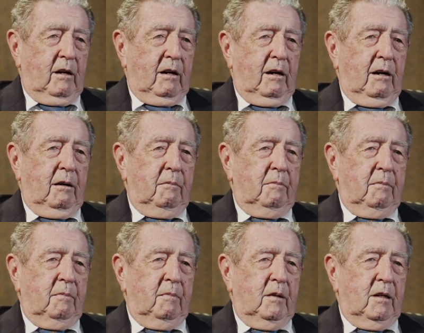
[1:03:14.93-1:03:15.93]
um,
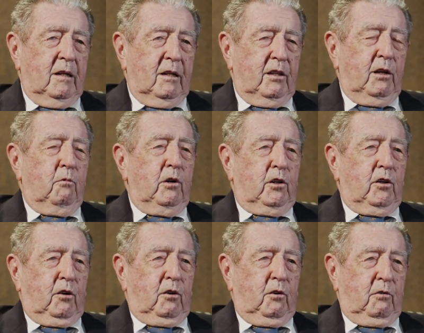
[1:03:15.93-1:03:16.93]
then we're
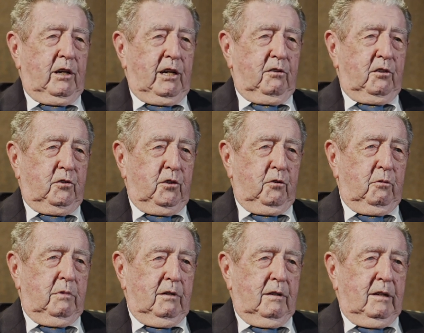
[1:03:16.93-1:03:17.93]
going to go down the tube.
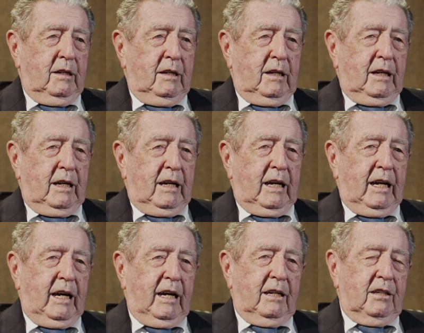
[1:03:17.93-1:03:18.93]

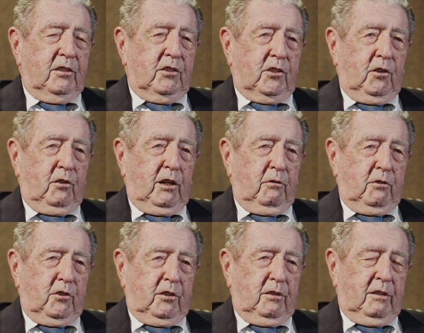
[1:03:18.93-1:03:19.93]
And so there
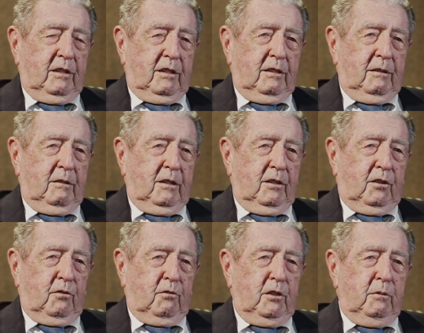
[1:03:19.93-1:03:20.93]
was a, a, a
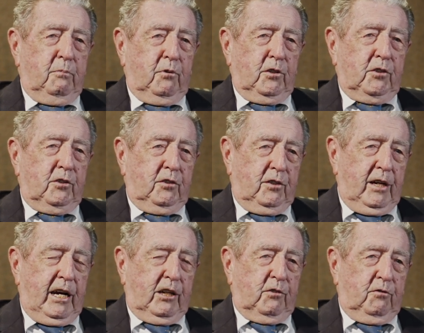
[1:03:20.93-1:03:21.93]
three person
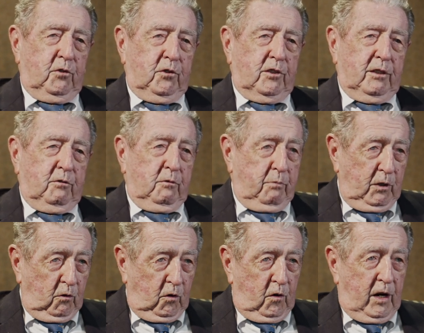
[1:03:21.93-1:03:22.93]
task force. There was
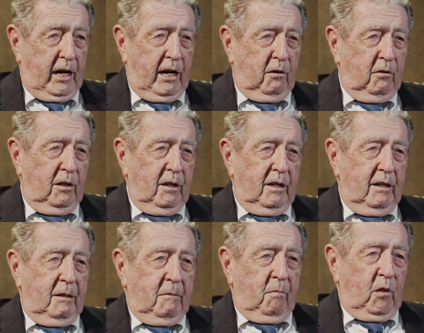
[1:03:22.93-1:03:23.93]
Bill Crowe,
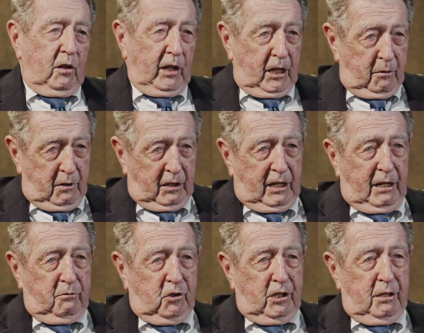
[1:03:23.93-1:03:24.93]
later
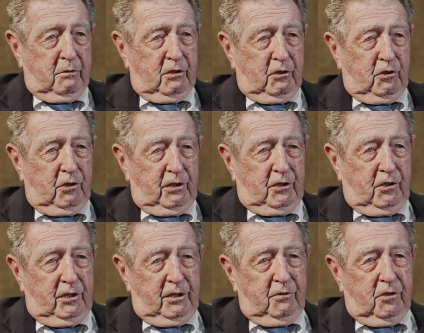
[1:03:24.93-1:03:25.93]
became chairman of the Joint
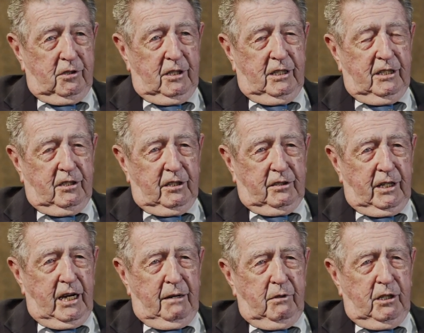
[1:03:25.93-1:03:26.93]
Chiefs, and at the
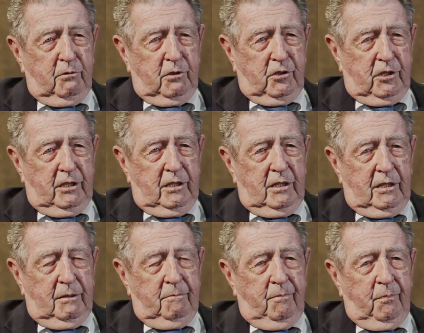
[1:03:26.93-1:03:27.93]
time he was in
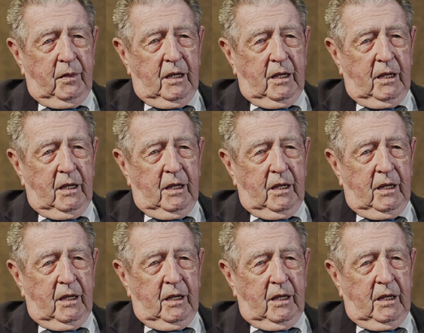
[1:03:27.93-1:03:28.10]
um,